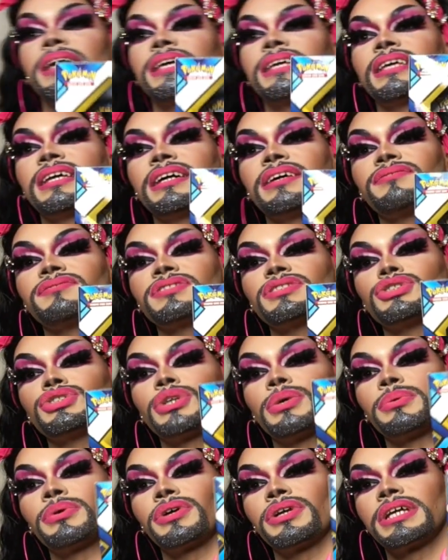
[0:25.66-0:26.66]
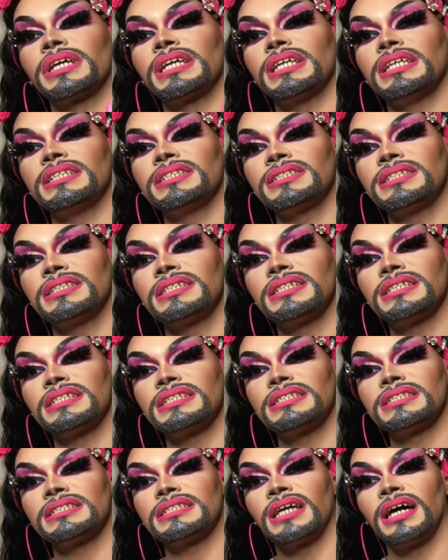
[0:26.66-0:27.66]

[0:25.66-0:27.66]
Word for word: gift. So we're going to get into this.